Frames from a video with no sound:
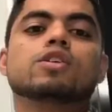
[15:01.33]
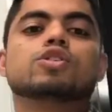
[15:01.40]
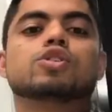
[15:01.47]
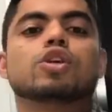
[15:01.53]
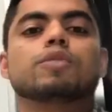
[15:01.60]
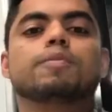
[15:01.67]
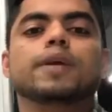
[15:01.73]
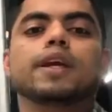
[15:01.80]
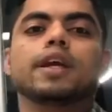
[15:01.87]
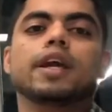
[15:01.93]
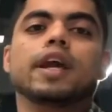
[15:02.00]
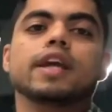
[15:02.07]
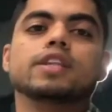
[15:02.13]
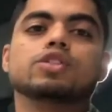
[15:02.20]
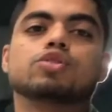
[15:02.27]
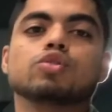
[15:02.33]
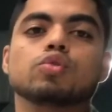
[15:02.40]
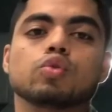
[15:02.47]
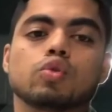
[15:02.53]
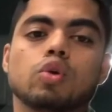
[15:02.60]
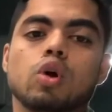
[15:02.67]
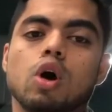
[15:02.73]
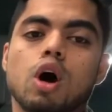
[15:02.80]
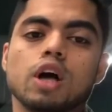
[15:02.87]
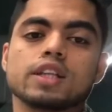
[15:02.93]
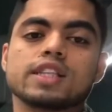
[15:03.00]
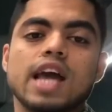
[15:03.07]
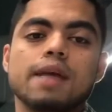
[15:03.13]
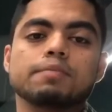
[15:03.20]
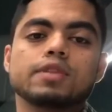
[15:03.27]
should be in two:
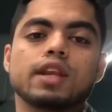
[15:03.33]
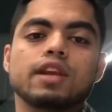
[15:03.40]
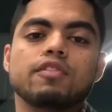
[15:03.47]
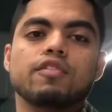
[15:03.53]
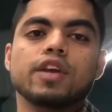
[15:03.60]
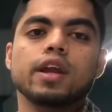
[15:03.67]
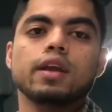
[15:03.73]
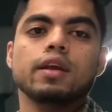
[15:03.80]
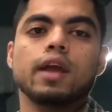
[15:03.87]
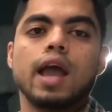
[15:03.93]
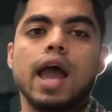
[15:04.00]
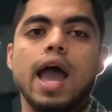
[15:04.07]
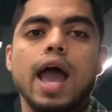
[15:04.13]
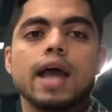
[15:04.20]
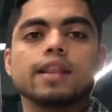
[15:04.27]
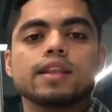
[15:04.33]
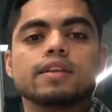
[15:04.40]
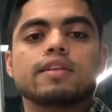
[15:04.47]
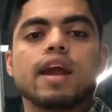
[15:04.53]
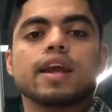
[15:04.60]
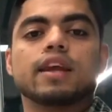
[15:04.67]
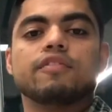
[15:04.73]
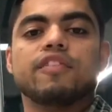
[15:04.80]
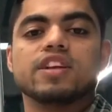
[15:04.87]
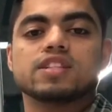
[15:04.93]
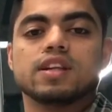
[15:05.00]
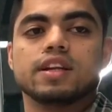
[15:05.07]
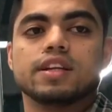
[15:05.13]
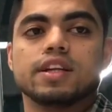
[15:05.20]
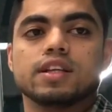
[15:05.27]
on-time delivery and the tracking
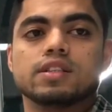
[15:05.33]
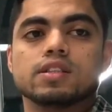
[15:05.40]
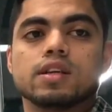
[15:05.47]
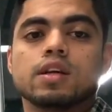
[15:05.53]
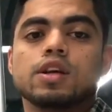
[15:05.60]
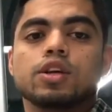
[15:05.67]
facilities.